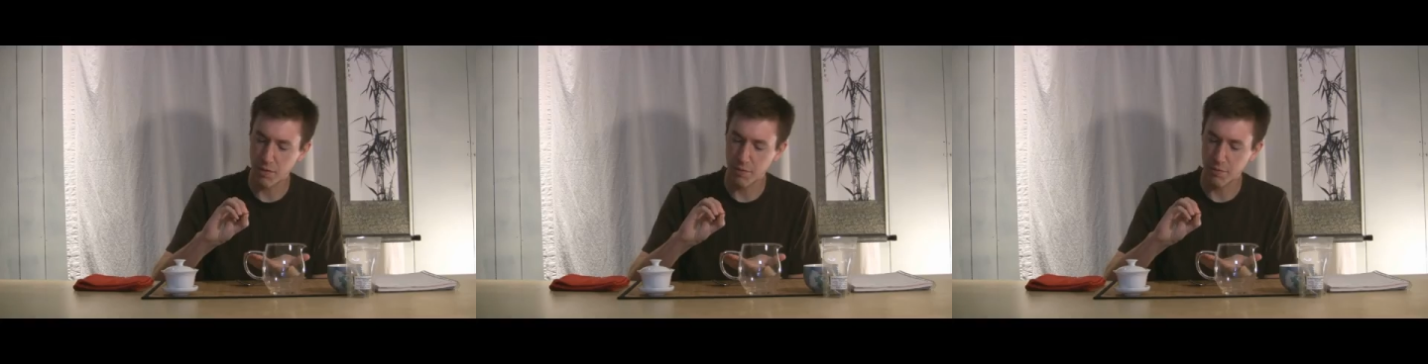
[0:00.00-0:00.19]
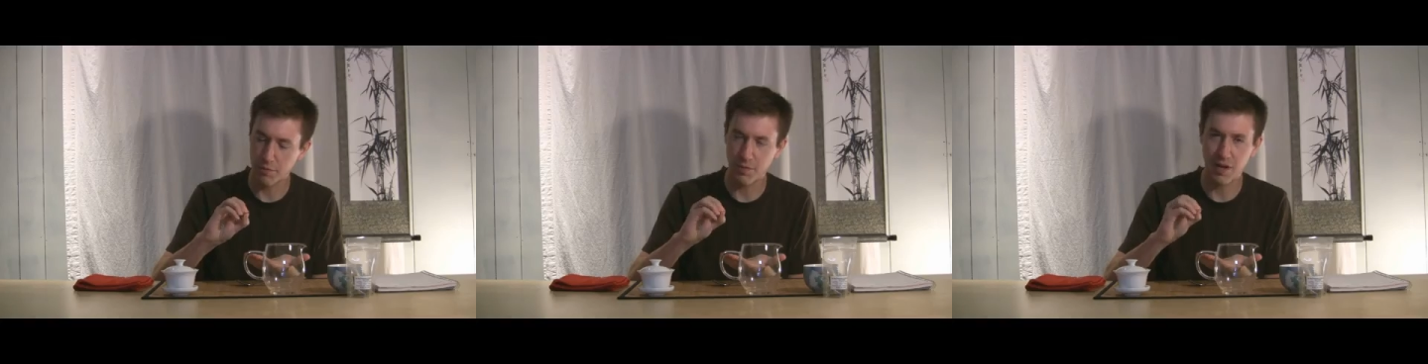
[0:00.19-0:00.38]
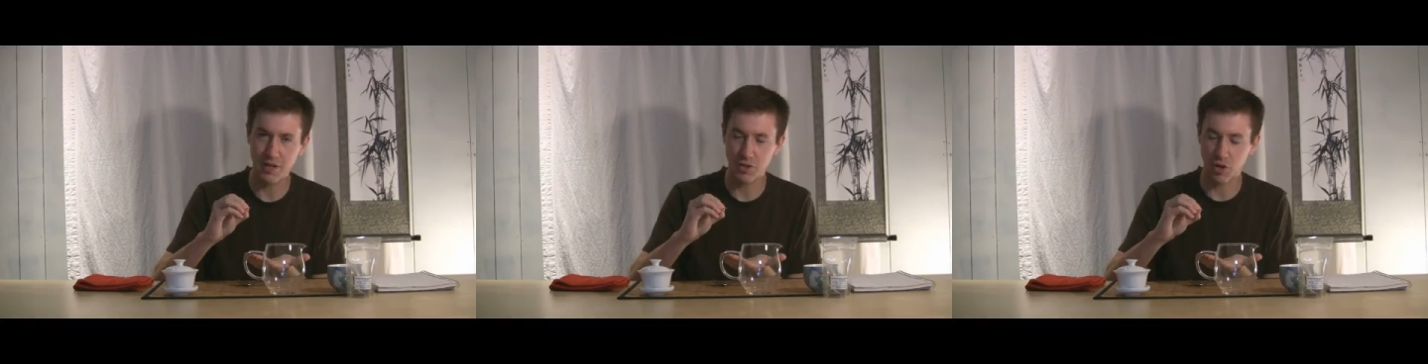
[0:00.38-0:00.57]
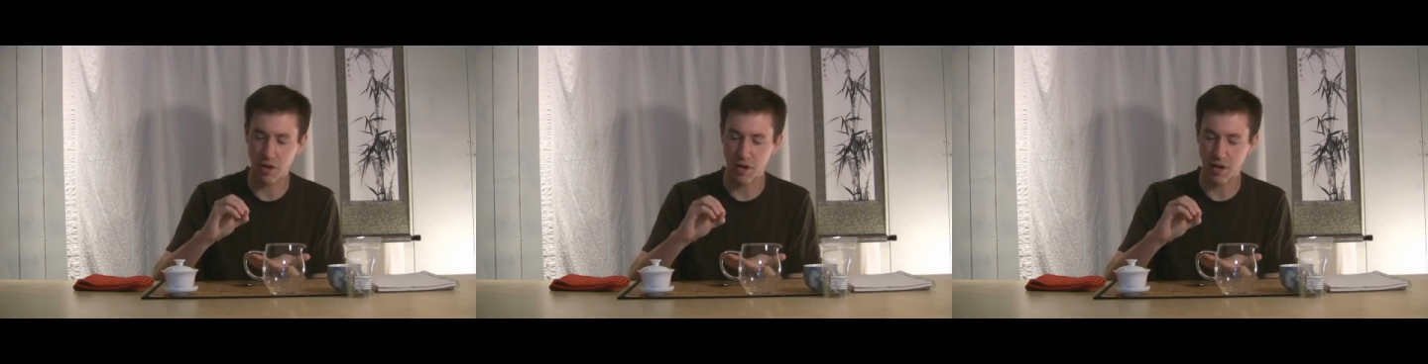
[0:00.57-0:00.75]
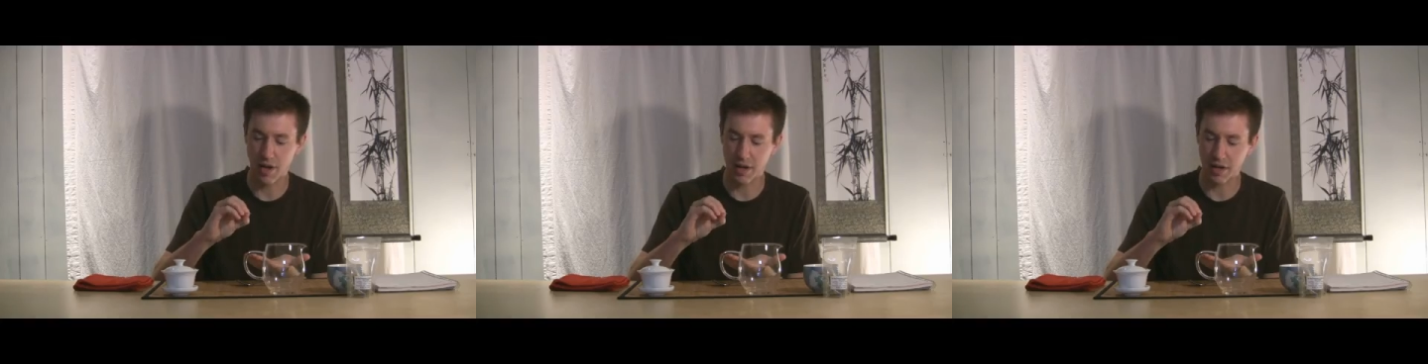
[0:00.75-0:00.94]
fuzz on
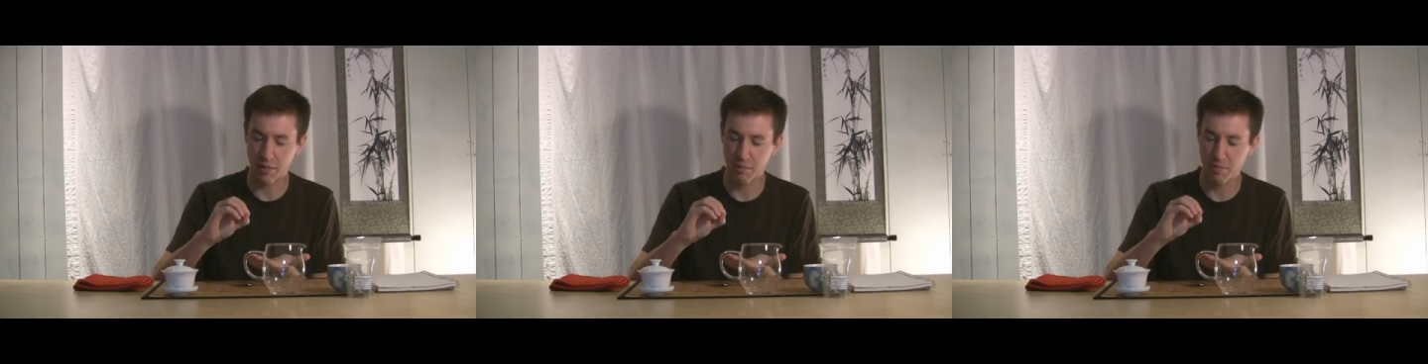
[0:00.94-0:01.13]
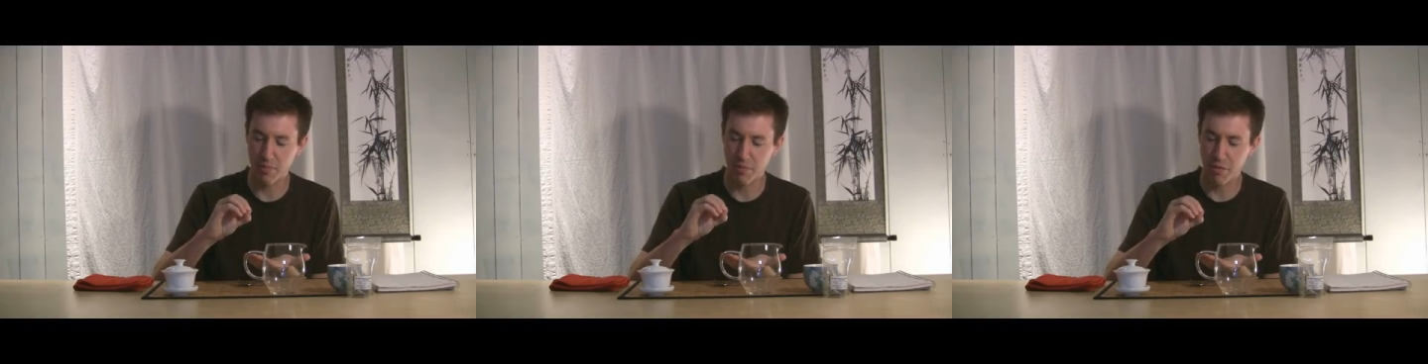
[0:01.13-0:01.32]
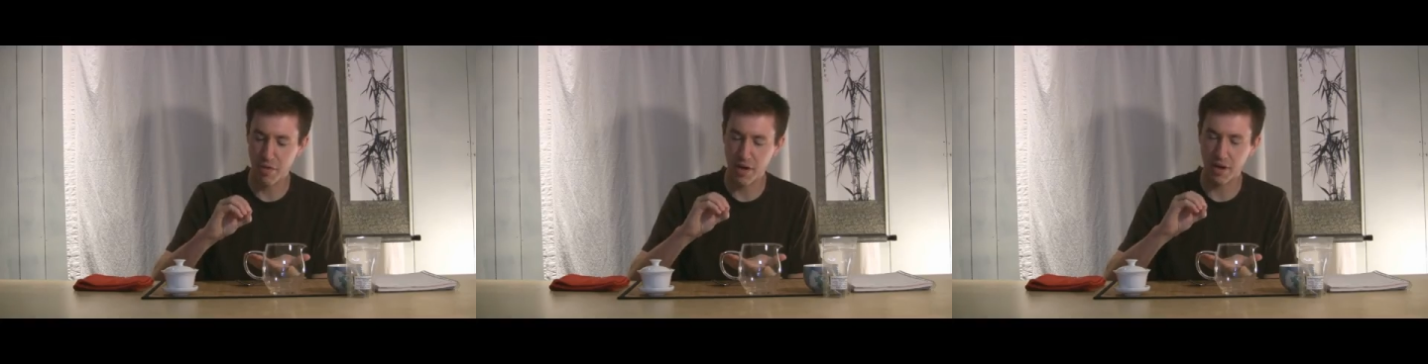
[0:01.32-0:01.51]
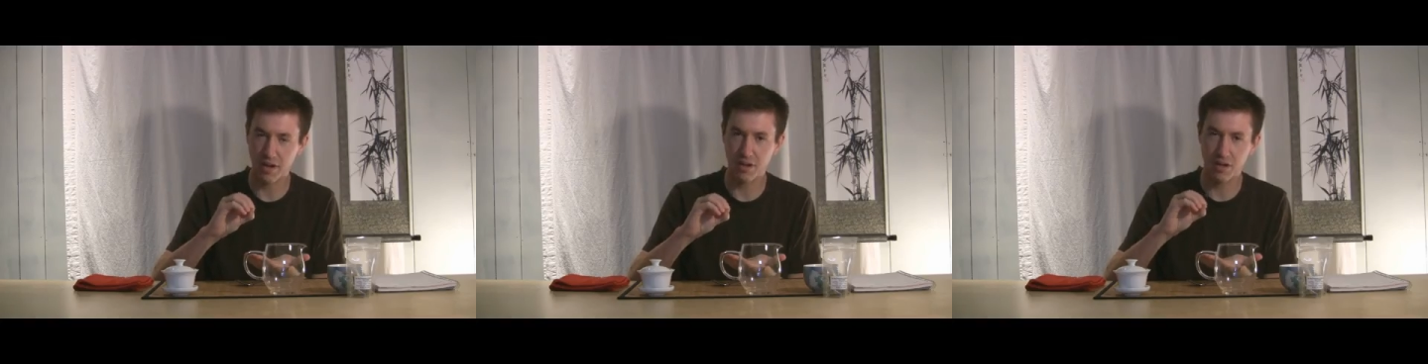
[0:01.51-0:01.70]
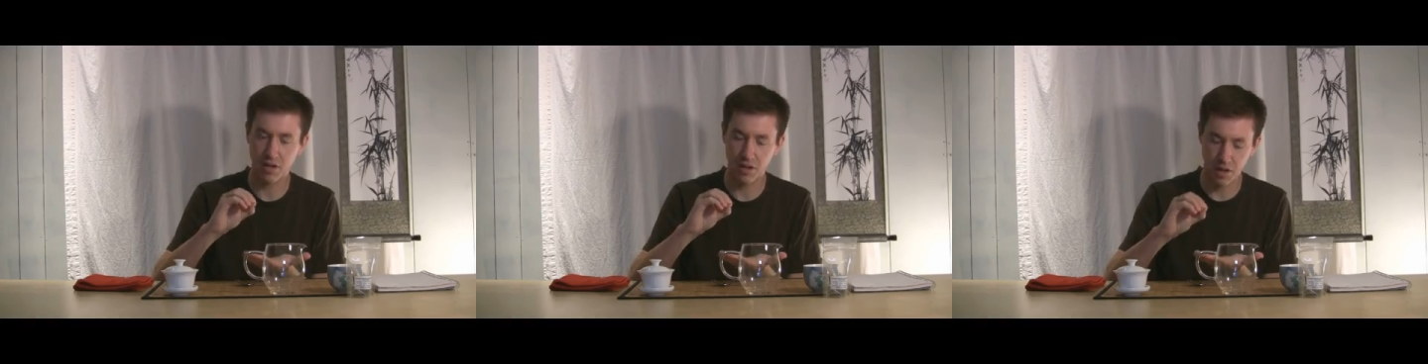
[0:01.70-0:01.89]
it, like a
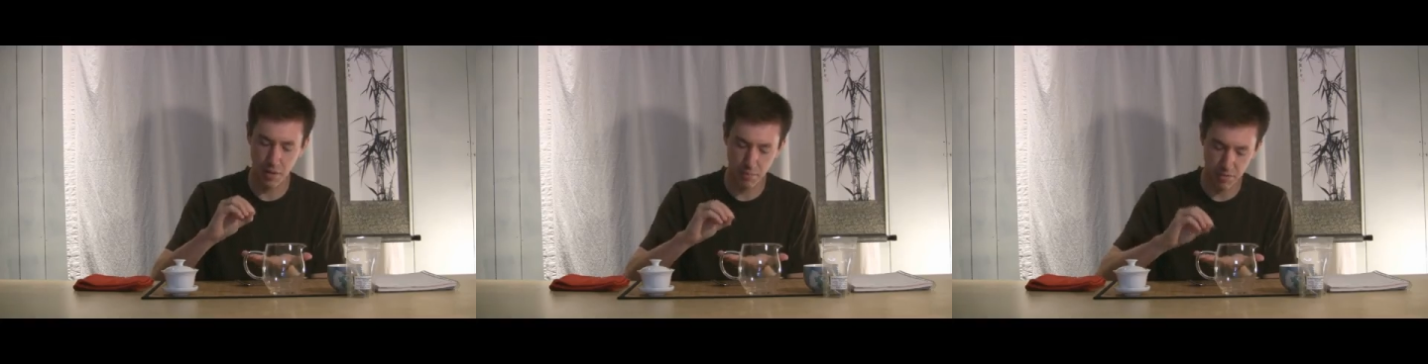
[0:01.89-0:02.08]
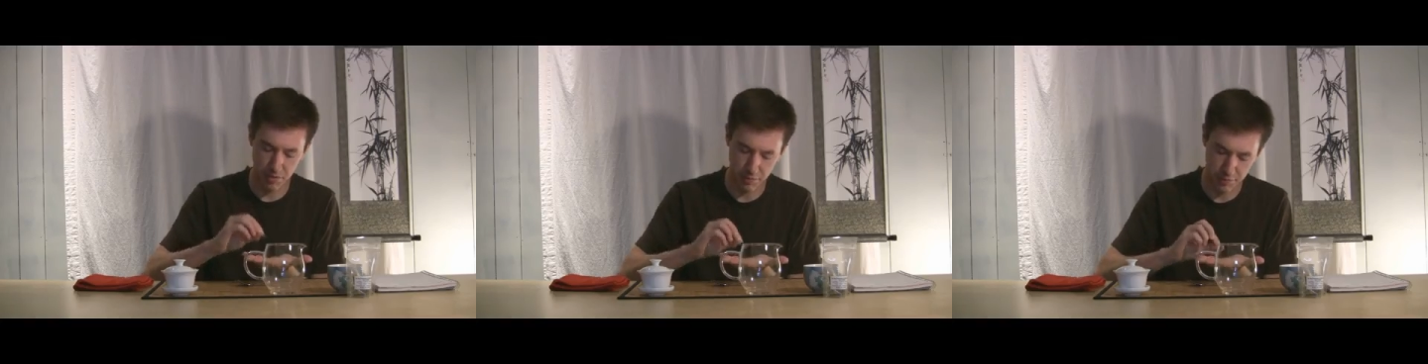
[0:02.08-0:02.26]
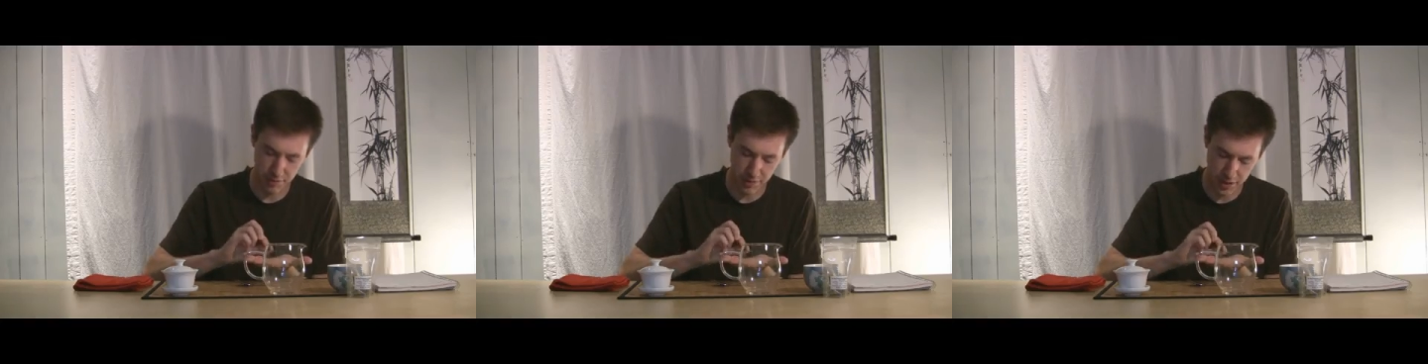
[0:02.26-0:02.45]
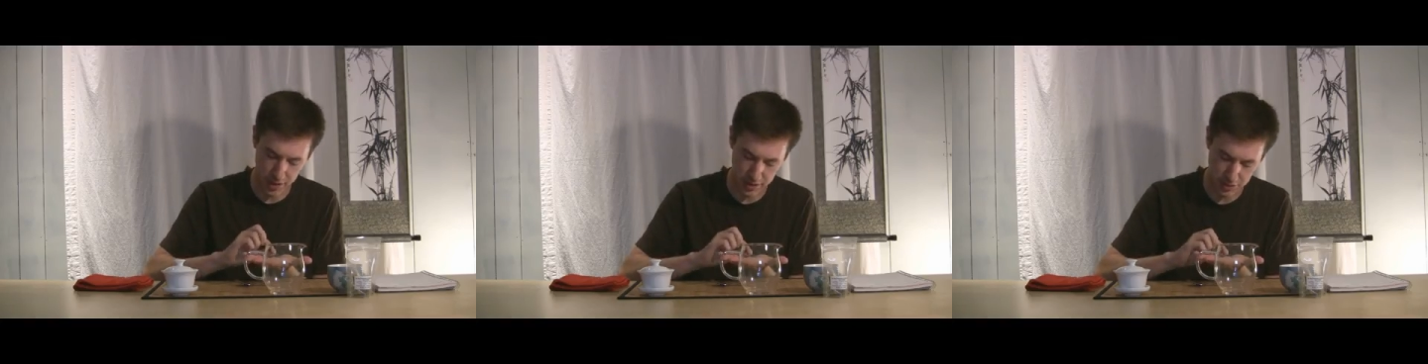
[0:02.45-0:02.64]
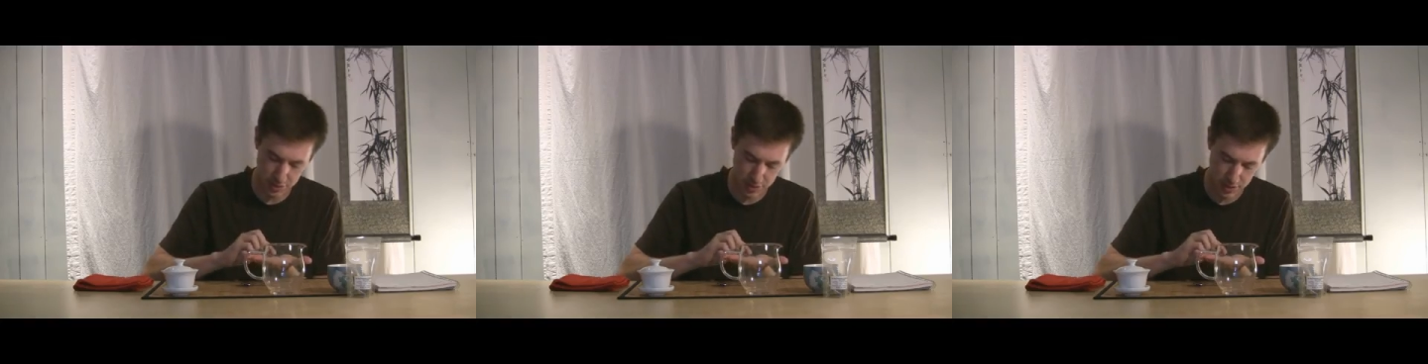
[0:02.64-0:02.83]
thick clump of
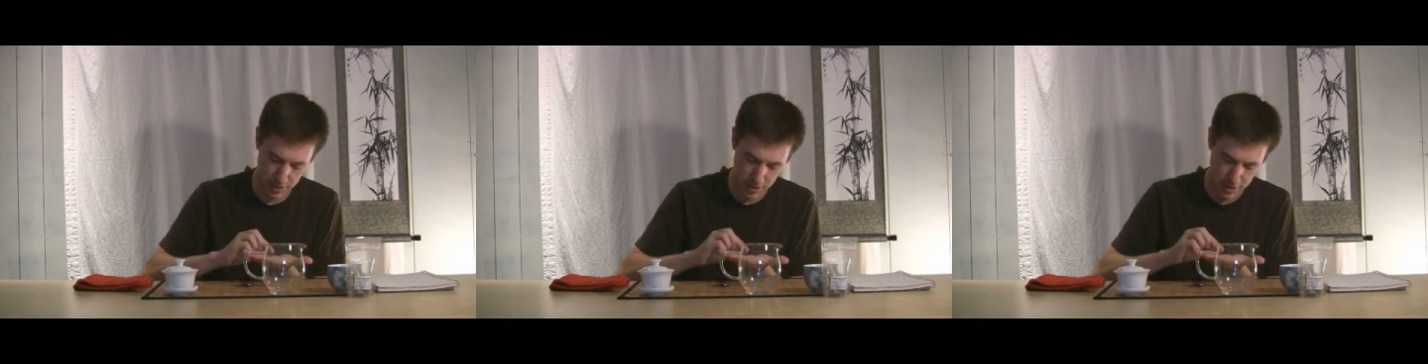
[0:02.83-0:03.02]
fuzz,